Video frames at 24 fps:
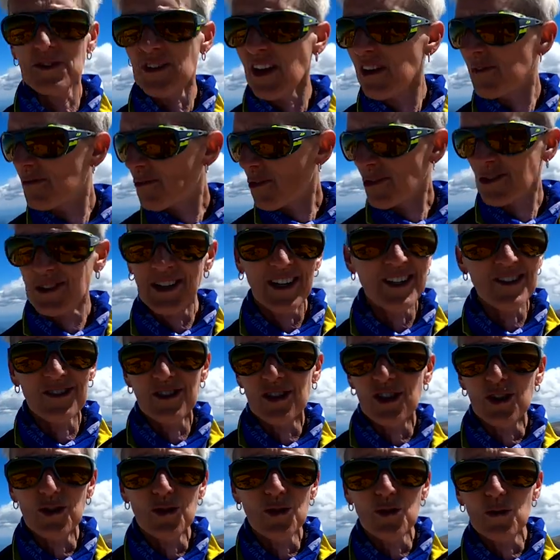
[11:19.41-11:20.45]
It's like
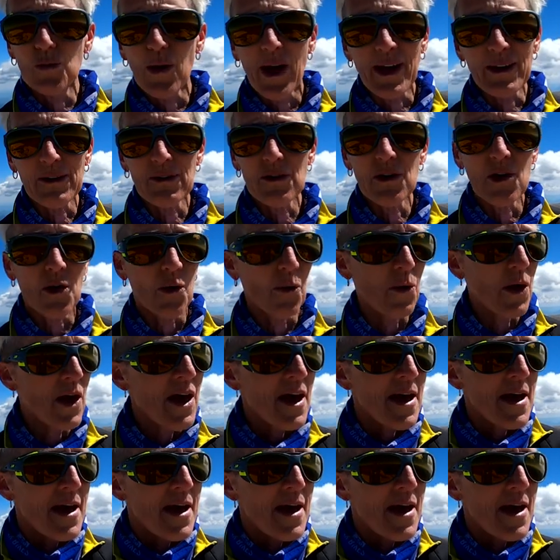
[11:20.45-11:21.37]
14.2, I don't know.